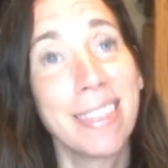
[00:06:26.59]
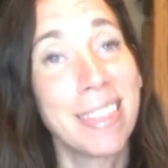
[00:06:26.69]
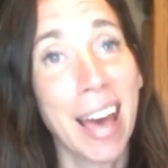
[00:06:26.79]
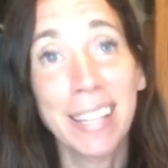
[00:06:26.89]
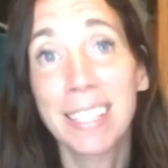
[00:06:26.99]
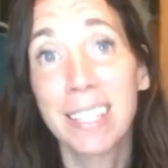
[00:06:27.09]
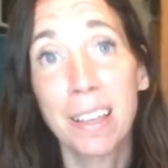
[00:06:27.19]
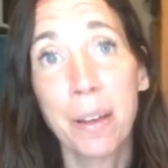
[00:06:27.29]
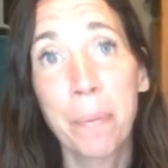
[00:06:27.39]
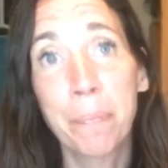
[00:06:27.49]
that's
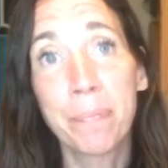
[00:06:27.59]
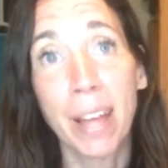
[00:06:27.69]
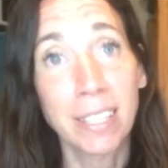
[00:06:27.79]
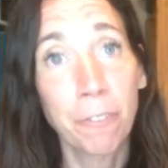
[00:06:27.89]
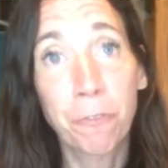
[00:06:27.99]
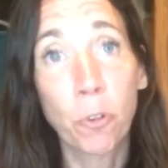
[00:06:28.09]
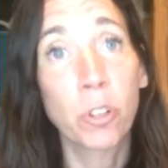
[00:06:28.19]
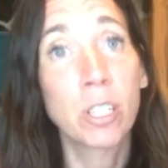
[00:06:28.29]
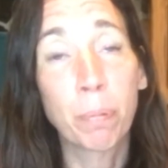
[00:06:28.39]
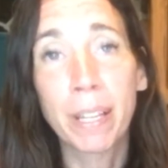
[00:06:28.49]
a
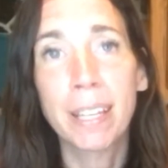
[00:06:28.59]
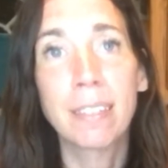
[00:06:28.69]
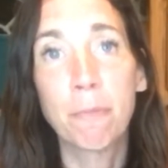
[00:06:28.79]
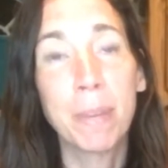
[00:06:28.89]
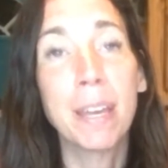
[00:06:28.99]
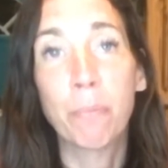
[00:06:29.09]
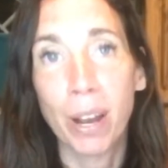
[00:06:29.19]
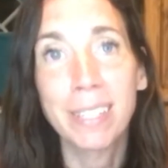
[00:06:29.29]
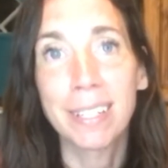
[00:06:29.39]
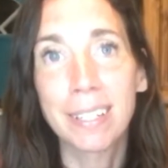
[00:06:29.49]
forced place of being
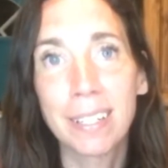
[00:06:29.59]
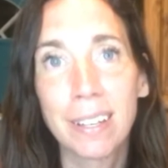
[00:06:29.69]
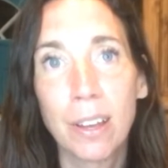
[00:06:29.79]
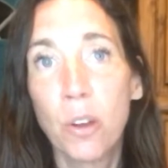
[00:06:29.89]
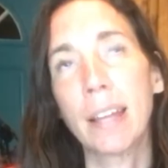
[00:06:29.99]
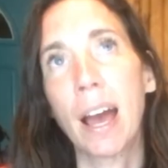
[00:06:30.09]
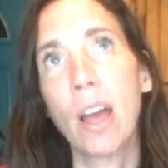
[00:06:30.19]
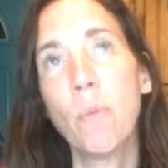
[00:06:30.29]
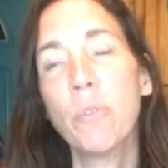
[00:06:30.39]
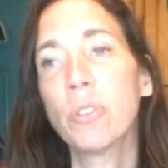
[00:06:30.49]
present. I
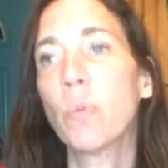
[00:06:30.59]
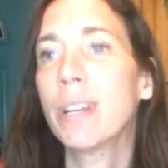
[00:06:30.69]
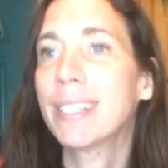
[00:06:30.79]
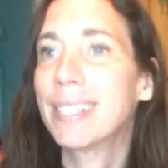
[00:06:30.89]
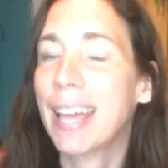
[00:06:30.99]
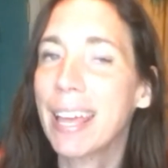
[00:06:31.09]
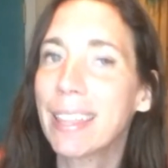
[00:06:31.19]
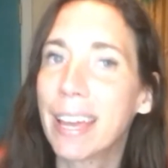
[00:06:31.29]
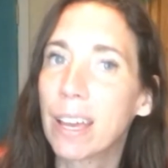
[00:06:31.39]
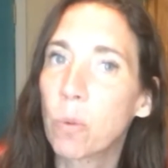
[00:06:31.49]
almost want to say
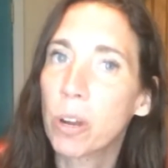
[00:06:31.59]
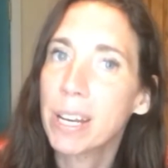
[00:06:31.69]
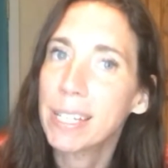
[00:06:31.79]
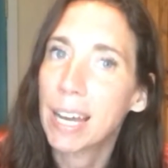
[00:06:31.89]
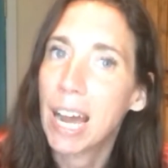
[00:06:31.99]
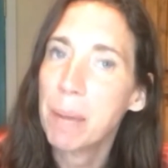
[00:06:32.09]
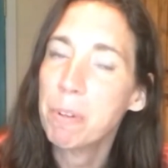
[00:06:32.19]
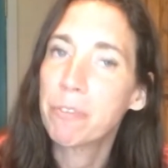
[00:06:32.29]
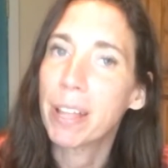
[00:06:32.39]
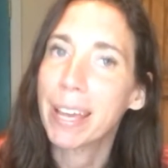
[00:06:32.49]
like we're in a time
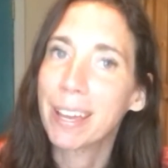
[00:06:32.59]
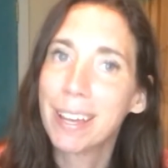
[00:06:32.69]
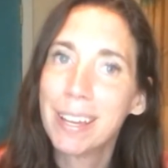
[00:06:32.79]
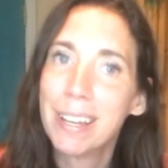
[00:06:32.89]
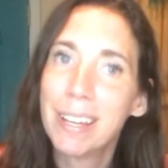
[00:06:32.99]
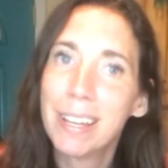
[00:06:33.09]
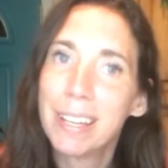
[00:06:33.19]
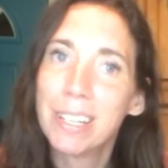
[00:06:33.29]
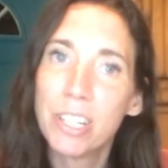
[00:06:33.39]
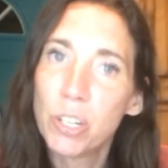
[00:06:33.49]
of like
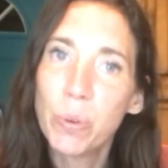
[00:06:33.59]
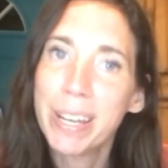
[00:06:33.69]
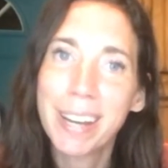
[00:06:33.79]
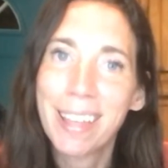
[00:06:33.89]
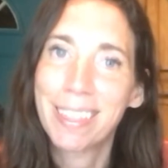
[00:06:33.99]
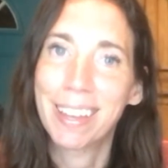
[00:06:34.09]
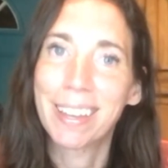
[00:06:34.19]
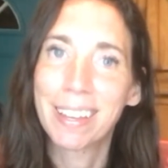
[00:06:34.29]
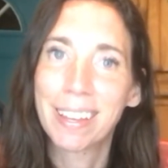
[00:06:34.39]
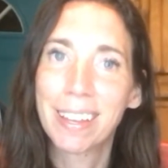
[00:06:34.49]
doing
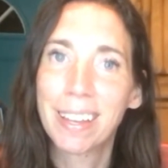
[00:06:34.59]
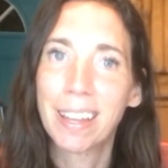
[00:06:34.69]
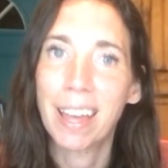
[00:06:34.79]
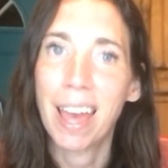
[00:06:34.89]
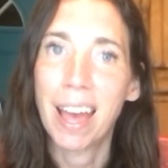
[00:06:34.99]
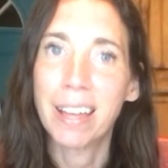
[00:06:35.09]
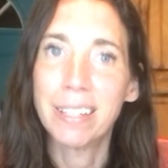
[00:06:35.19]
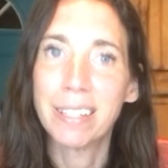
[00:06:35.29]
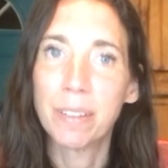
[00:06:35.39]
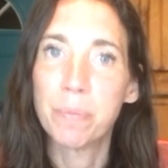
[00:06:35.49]
nothing
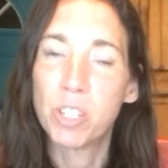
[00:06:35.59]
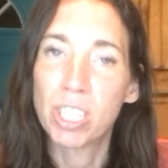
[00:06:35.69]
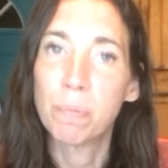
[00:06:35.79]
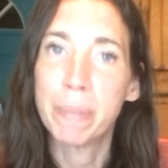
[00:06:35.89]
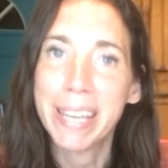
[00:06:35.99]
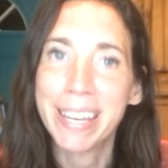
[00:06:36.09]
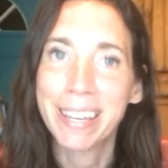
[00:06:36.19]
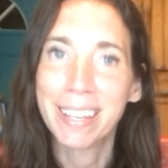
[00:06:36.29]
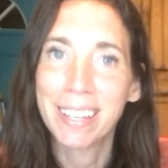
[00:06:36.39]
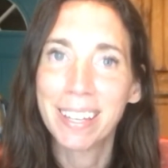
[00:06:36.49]
and just being.